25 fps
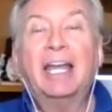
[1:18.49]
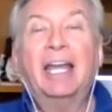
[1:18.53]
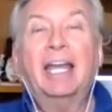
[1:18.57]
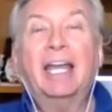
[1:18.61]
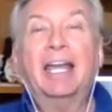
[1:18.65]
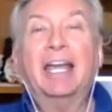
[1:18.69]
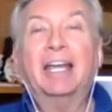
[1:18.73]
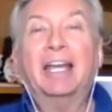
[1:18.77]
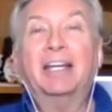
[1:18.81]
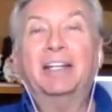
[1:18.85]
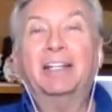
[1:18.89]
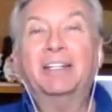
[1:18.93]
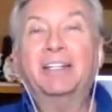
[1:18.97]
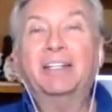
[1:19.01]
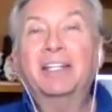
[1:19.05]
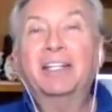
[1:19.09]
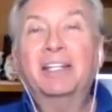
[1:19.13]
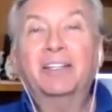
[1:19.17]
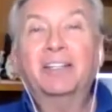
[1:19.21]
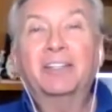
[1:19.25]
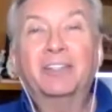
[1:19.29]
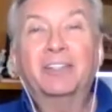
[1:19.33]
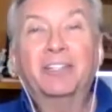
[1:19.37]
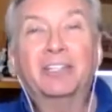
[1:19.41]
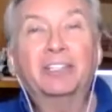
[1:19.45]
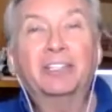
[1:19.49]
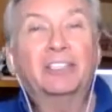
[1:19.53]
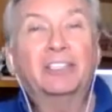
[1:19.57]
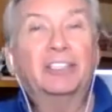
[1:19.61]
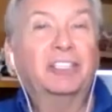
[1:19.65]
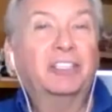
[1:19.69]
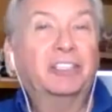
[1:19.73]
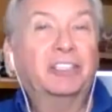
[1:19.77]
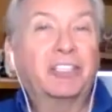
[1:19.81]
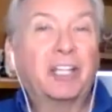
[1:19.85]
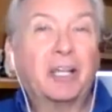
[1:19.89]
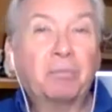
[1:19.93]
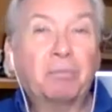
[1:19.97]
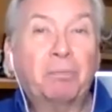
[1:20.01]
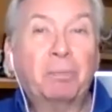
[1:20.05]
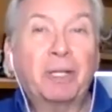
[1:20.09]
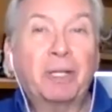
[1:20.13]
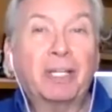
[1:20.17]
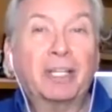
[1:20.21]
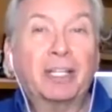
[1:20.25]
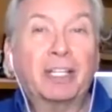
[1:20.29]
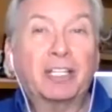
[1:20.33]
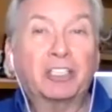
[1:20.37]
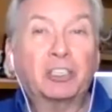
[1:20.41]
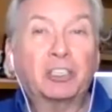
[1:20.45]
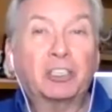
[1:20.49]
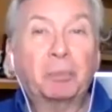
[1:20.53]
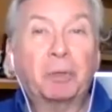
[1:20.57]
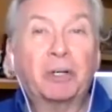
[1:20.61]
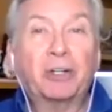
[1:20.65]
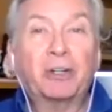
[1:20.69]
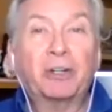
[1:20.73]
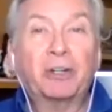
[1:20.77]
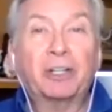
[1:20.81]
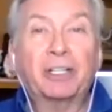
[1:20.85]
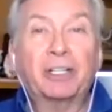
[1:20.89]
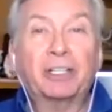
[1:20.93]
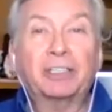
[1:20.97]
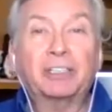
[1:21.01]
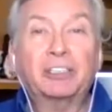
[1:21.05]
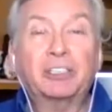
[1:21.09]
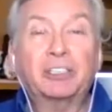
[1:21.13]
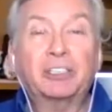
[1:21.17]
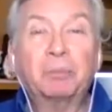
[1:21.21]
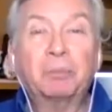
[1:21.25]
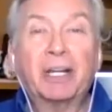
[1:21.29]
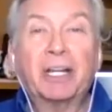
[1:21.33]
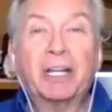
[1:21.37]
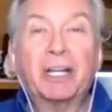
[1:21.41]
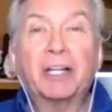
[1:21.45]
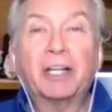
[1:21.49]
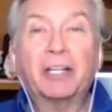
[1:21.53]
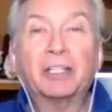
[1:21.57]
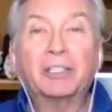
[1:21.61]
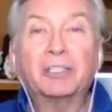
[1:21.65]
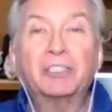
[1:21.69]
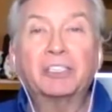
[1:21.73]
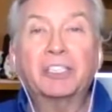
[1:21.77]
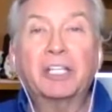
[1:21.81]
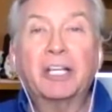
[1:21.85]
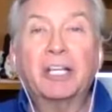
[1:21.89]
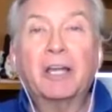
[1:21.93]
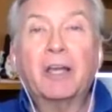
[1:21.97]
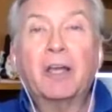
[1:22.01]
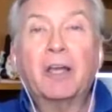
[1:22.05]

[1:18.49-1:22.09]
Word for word: And this is a big experience, because